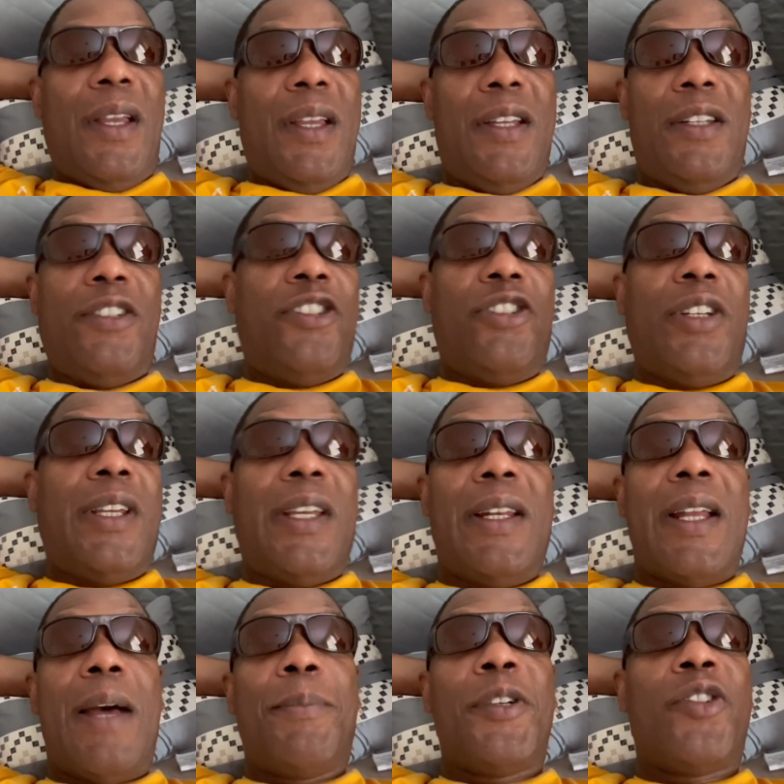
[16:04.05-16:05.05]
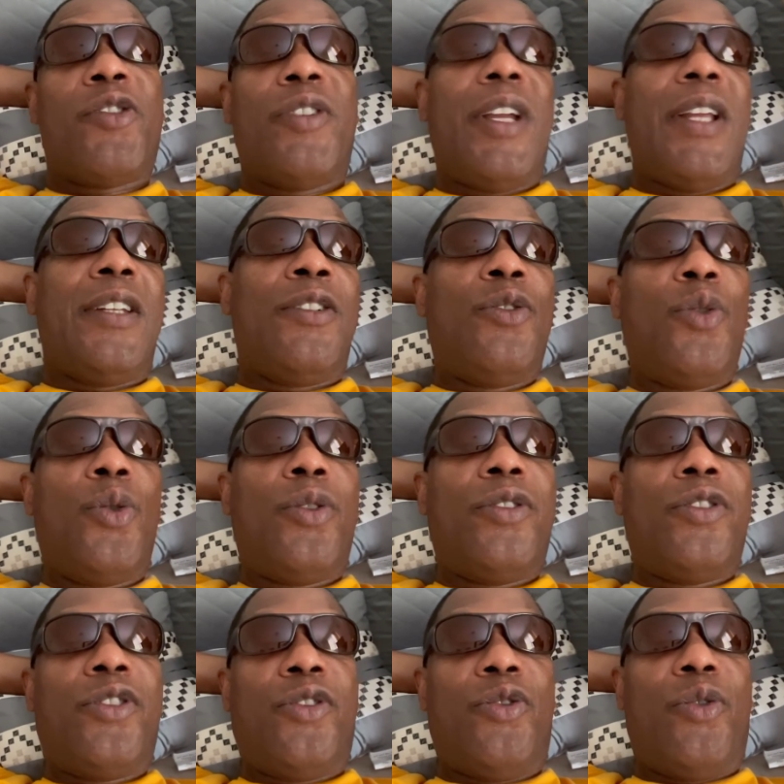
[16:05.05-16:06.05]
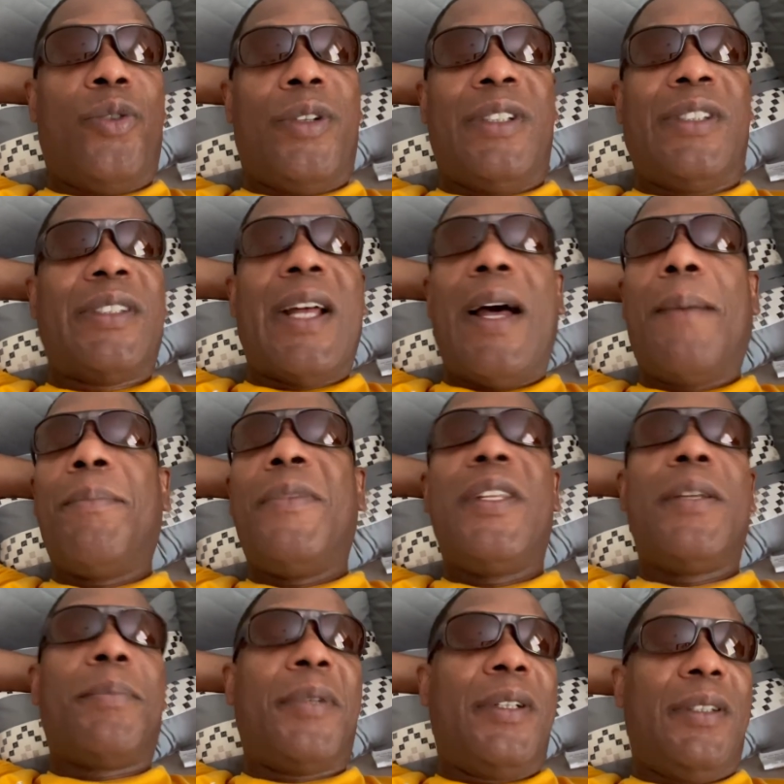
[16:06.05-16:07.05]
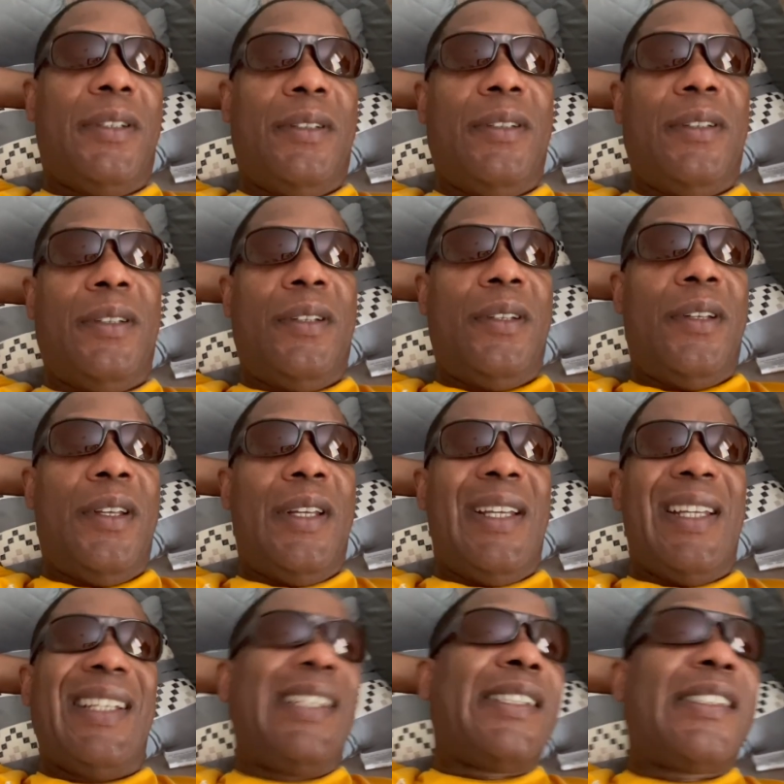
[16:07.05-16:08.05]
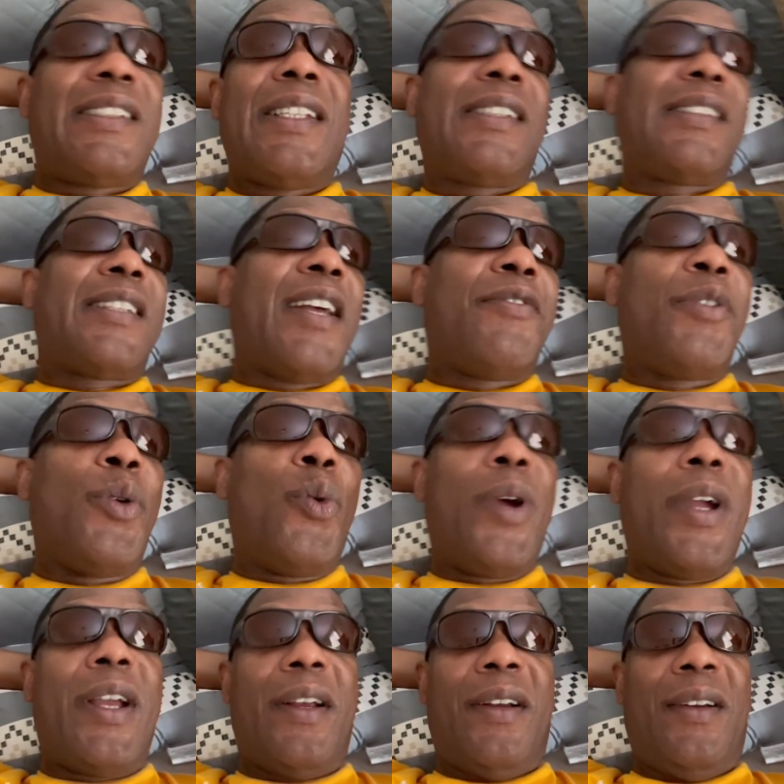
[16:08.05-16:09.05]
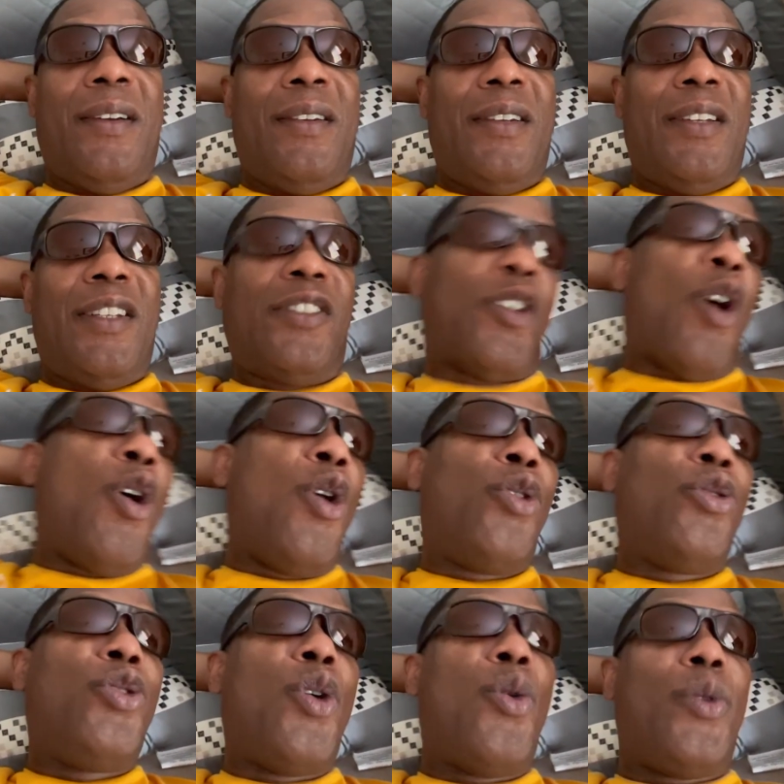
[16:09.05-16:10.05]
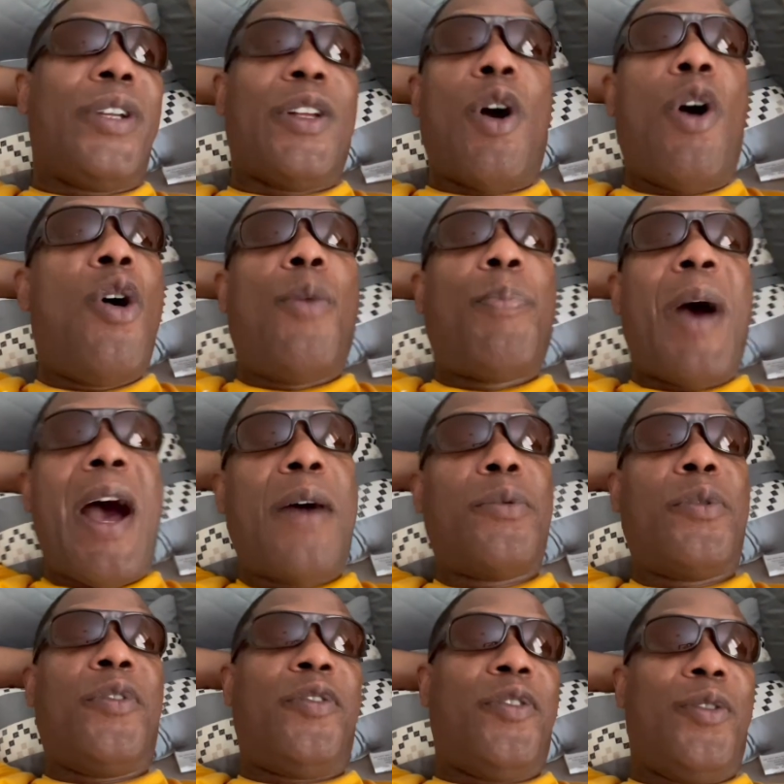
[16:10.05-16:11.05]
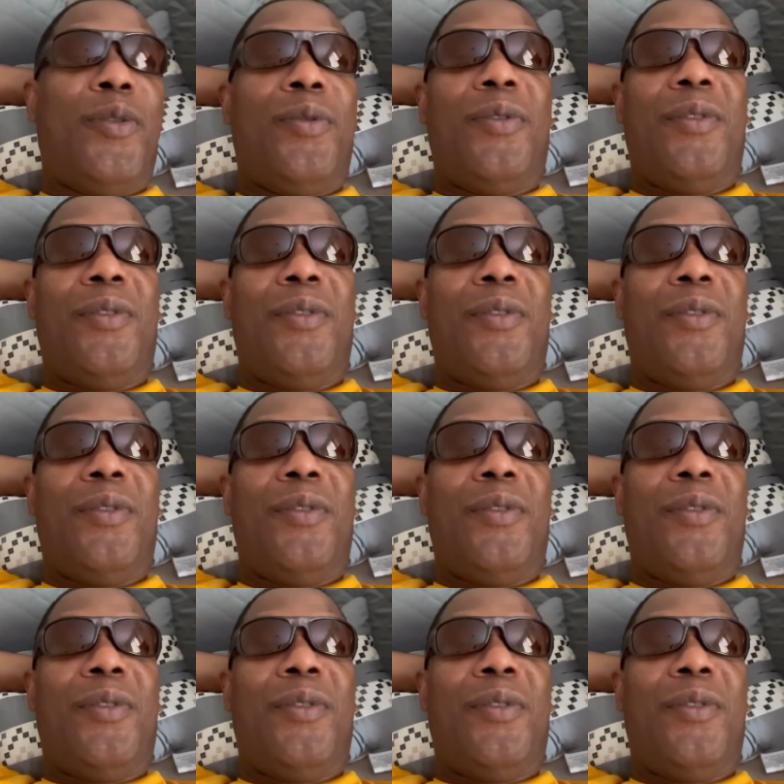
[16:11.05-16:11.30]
Energy cannot be created nor destroyed. It's omnipotent. It exists everywhere. It's all knowing, all powerful.